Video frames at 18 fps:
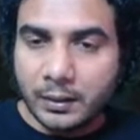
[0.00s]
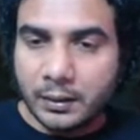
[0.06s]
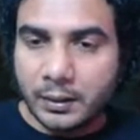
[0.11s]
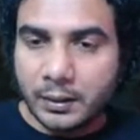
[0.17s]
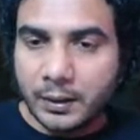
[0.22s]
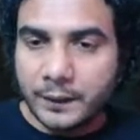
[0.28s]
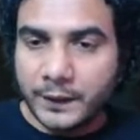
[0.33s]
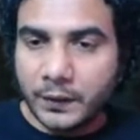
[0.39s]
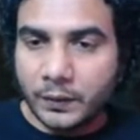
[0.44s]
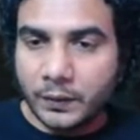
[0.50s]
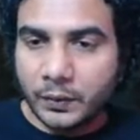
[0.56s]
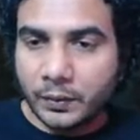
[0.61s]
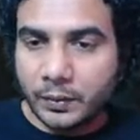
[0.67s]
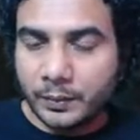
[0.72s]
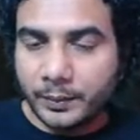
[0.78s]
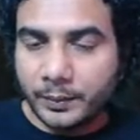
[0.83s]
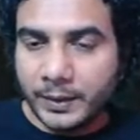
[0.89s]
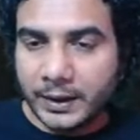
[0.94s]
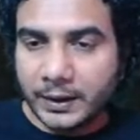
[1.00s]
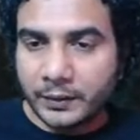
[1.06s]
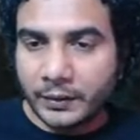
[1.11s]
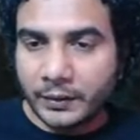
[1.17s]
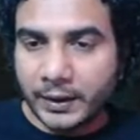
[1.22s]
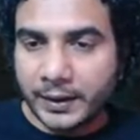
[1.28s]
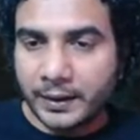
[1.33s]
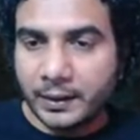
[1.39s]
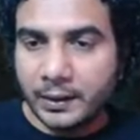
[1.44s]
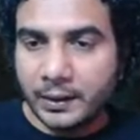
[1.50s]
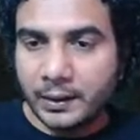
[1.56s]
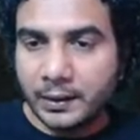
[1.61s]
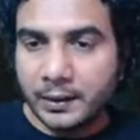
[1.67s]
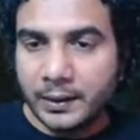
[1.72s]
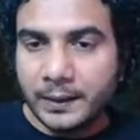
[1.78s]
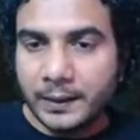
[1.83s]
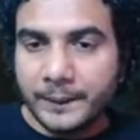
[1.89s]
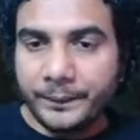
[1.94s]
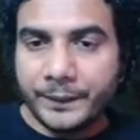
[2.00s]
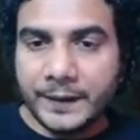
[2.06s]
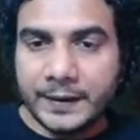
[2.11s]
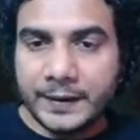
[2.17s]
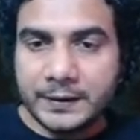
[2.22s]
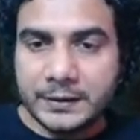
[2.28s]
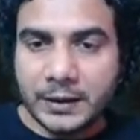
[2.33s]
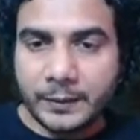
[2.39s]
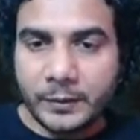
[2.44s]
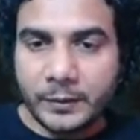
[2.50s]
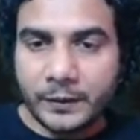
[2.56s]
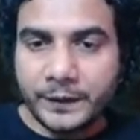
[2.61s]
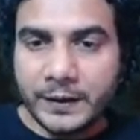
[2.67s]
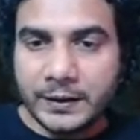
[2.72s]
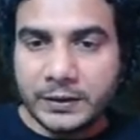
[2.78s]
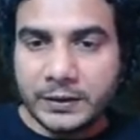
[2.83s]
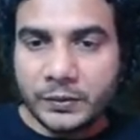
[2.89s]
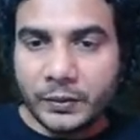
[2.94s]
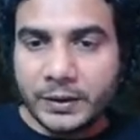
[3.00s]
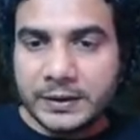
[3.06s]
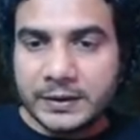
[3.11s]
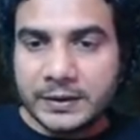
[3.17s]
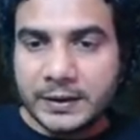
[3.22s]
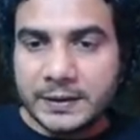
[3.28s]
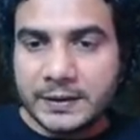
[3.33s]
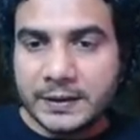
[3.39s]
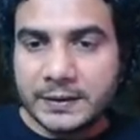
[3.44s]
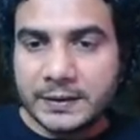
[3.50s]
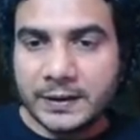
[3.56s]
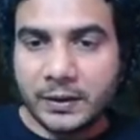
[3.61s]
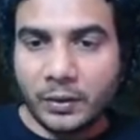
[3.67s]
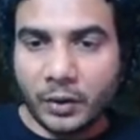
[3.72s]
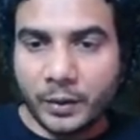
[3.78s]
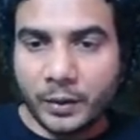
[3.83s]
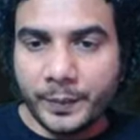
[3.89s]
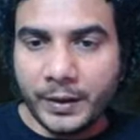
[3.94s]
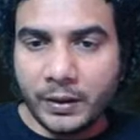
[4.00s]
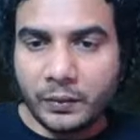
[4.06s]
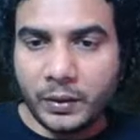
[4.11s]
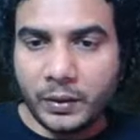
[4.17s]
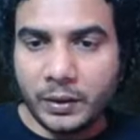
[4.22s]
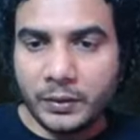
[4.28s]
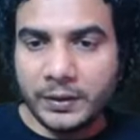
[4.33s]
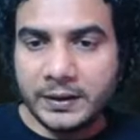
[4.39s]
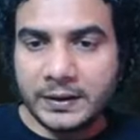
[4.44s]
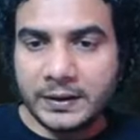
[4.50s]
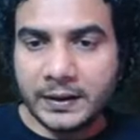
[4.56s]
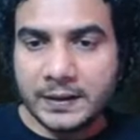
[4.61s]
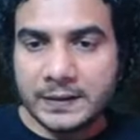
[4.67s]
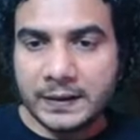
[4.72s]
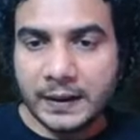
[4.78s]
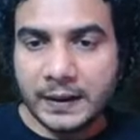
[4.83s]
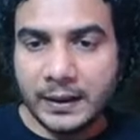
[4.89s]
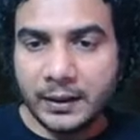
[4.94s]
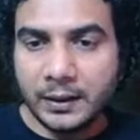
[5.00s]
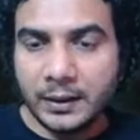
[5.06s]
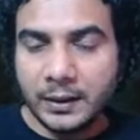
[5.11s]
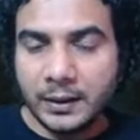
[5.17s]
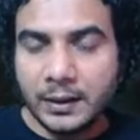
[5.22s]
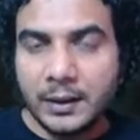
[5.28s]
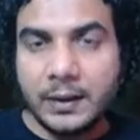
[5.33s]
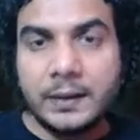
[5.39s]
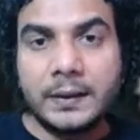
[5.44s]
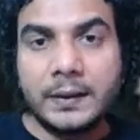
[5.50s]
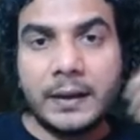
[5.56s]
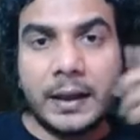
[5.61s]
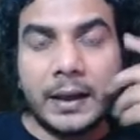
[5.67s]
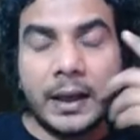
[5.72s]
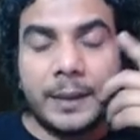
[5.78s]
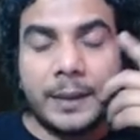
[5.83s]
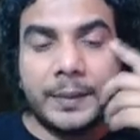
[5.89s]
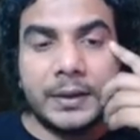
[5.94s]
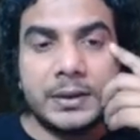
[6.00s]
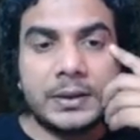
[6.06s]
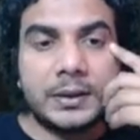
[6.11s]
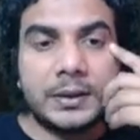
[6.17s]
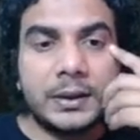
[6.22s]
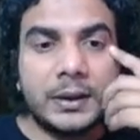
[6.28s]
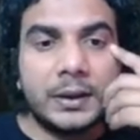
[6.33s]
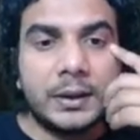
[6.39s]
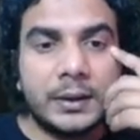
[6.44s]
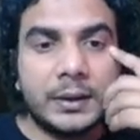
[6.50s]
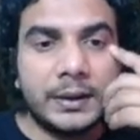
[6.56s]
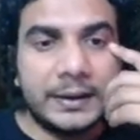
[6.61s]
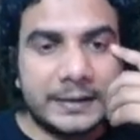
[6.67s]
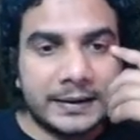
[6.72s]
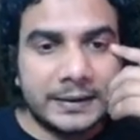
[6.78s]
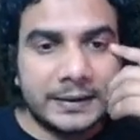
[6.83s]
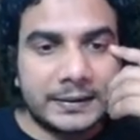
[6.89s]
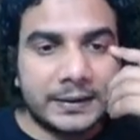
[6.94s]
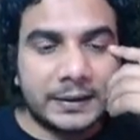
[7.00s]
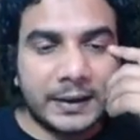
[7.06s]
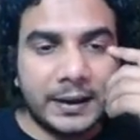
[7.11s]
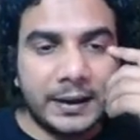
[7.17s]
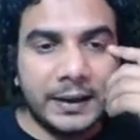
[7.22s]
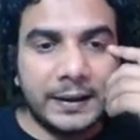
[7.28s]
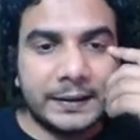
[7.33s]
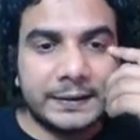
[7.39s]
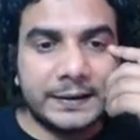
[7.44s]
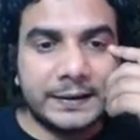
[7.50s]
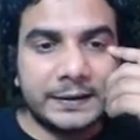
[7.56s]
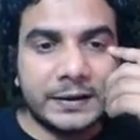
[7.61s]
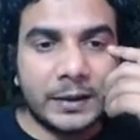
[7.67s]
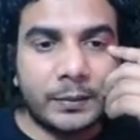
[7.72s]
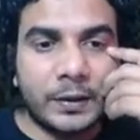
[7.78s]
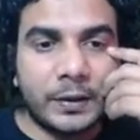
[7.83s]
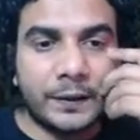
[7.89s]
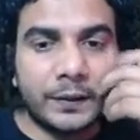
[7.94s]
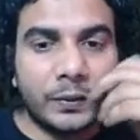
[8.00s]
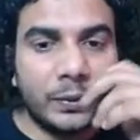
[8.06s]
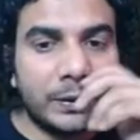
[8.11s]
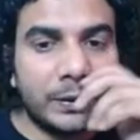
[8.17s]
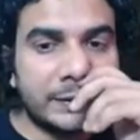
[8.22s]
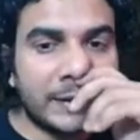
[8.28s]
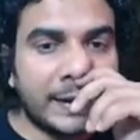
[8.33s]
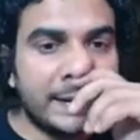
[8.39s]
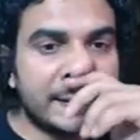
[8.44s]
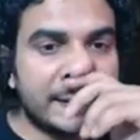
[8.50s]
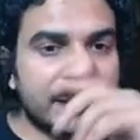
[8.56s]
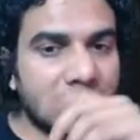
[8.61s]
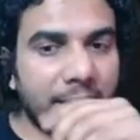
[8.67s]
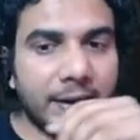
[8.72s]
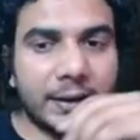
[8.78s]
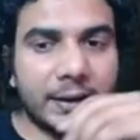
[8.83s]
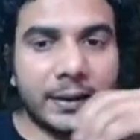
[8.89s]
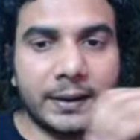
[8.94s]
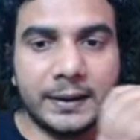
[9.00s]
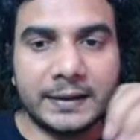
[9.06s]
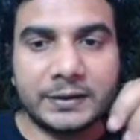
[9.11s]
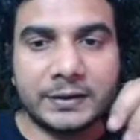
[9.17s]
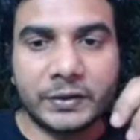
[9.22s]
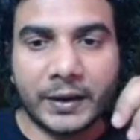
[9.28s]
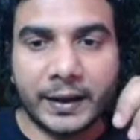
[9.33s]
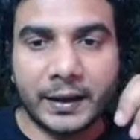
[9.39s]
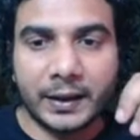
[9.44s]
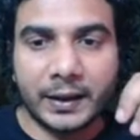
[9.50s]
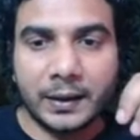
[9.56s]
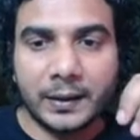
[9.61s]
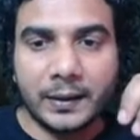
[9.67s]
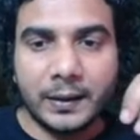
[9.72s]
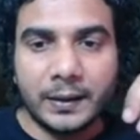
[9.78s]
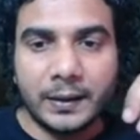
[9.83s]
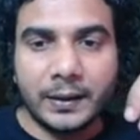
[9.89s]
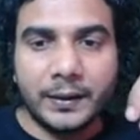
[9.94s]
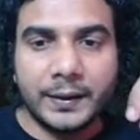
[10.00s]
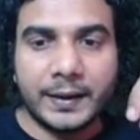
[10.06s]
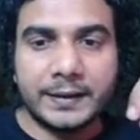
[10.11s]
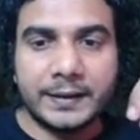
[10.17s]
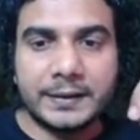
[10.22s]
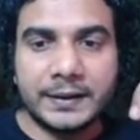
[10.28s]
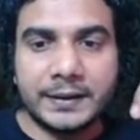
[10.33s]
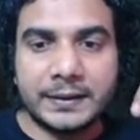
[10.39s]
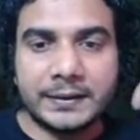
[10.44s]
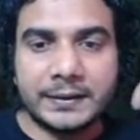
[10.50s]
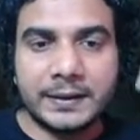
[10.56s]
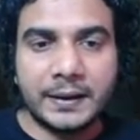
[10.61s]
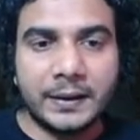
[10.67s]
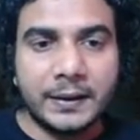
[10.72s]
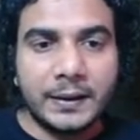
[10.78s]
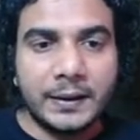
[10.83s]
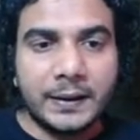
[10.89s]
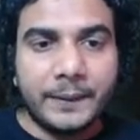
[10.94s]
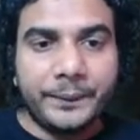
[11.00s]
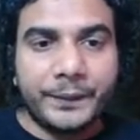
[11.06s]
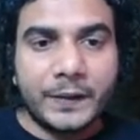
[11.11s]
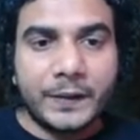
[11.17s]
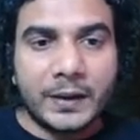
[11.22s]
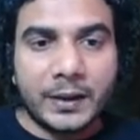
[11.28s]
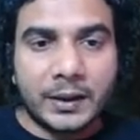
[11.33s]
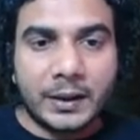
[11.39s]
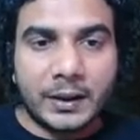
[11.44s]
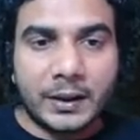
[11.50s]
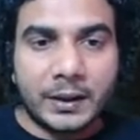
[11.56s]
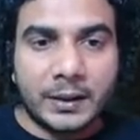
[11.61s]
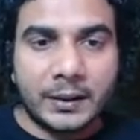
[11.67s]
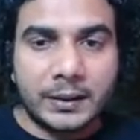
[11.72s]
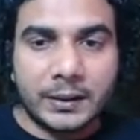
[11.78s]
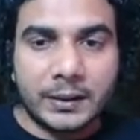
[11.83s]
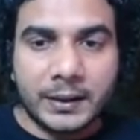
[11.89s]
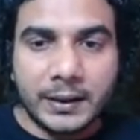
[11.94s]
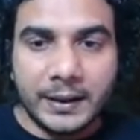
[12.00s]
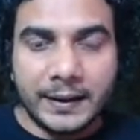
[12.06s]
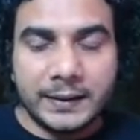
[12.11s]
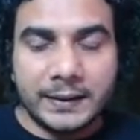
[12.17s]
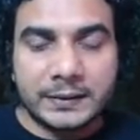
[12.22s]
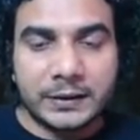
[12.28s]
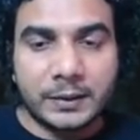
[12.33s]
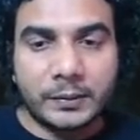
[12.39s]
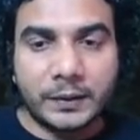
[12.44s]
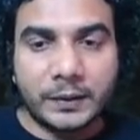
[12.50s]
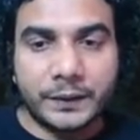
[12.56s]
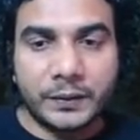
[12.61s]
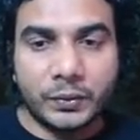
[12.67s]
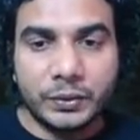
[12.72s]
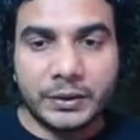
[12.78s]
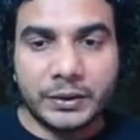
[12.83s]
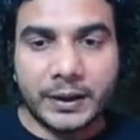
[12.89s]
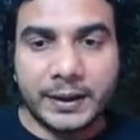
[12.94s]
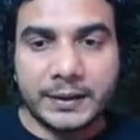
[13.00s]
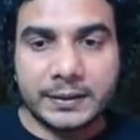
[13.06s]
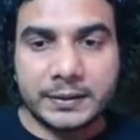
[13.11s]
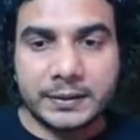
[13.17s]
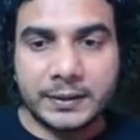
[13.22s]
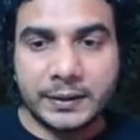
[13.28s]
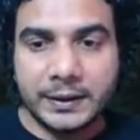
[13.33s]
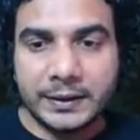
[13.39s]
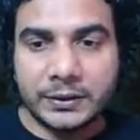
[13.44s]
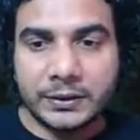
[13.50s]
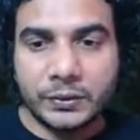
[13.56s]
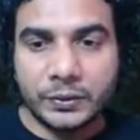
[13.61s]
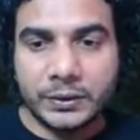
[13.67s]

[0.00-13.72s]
if you make a triangle, then sum of these two distances cannot be equal to the third side. That happens. This is, K is the sum of two sides, right? In this triangle, you can see say K is sum of two sides, these two